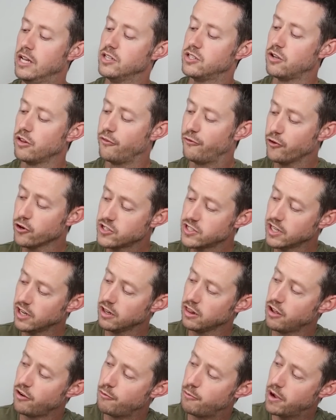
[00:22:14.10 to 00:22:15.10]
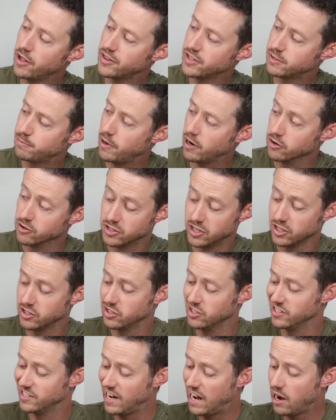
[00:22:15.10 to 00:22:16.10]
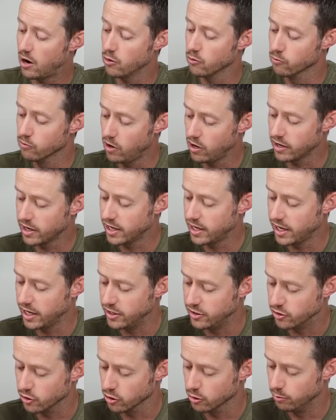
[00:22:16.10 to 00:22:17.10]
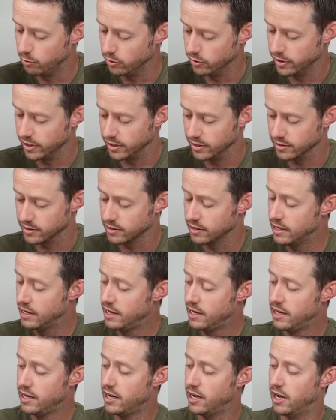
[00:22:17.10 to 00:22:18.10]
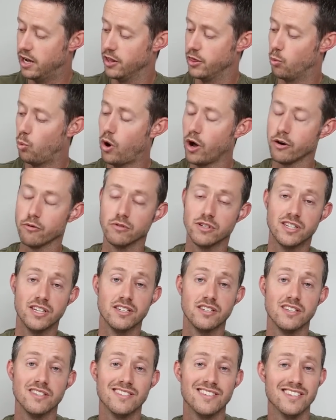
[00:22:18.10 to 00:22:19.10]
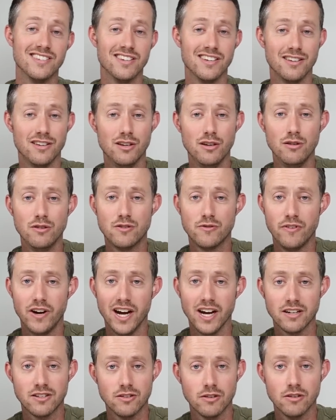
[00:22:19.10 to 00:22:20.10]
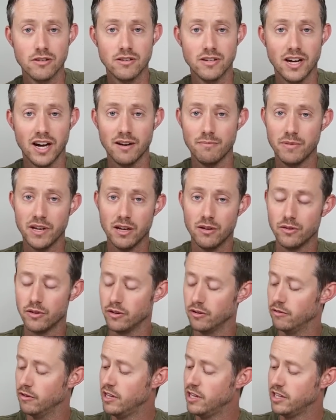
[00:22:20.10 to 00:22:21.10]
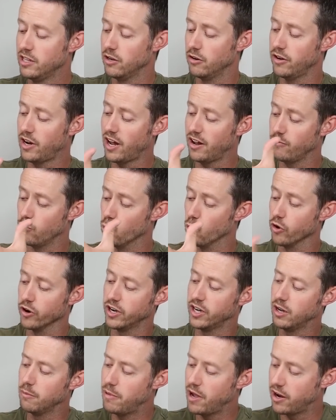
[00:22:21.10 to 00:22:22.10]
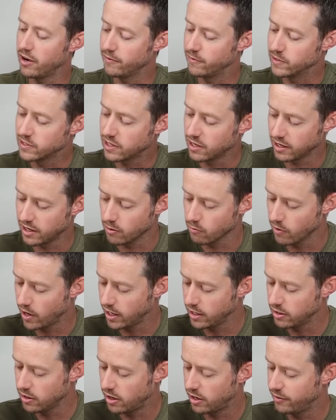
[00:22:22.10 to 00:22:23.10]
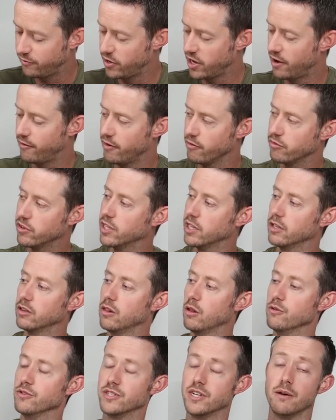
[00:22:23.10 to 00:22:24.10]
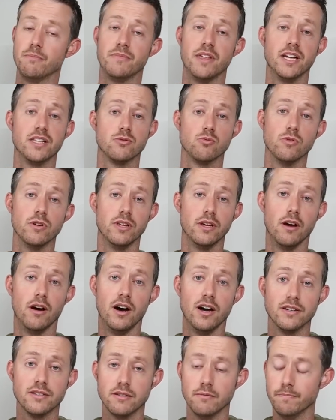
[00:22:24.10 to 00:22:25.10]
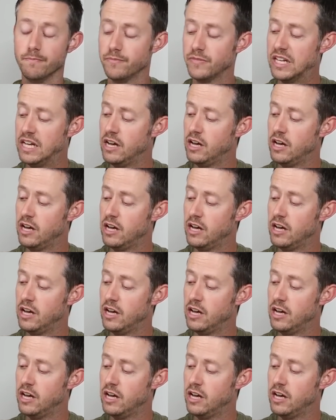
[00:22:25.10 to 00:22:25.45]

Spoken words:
So the first thing I love about this power station is how rugged and durable it is. The water resistance is a huge factor, not being able to, you know, not worrying about if it's going to get rained on if you have everything closed up. That's really awesome.